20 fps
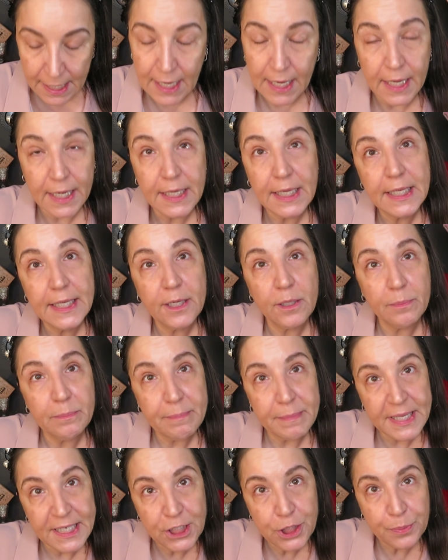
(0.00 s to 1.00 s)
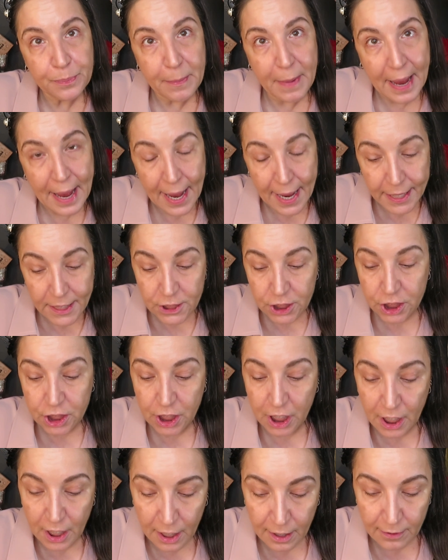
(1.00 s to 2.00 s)
a little
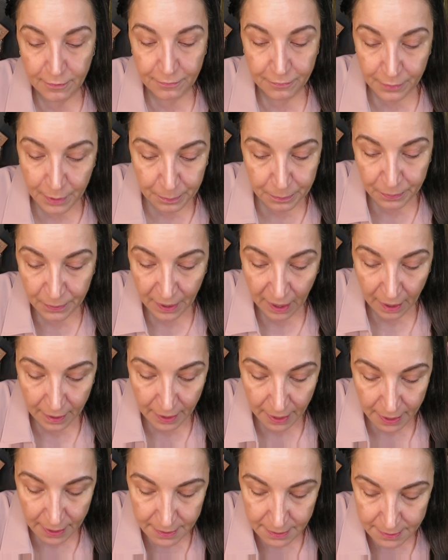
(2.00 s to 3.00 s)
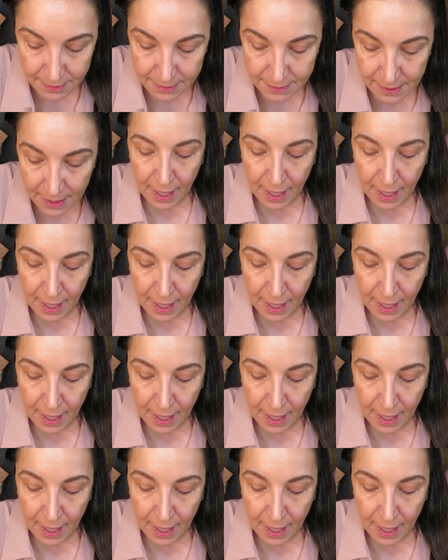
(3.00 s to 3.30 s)
mishmash of products.